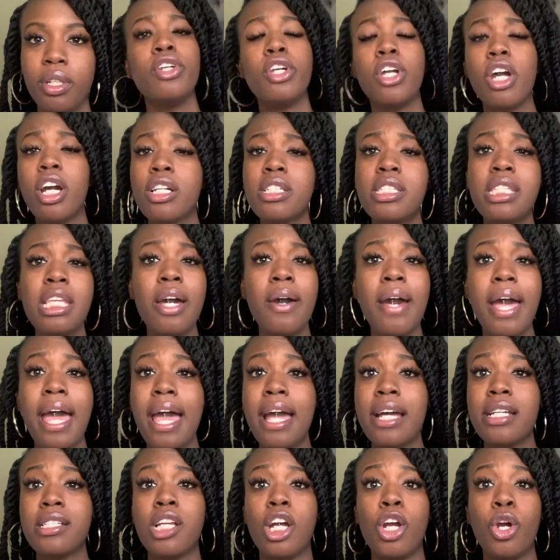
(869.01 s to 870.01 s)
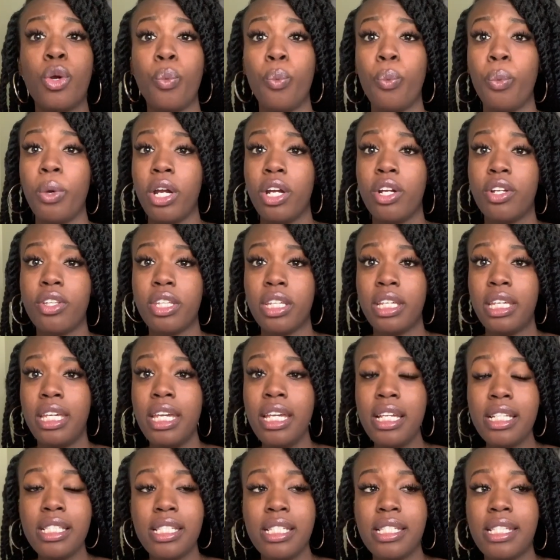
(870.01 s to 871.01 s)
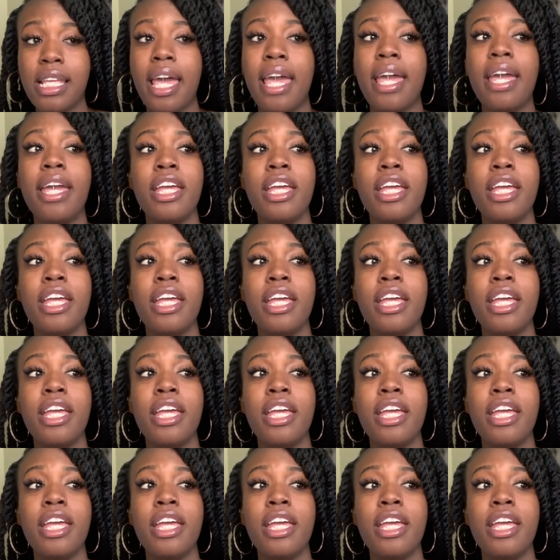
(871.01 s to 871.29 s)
Garcelle asked her where the kids is at.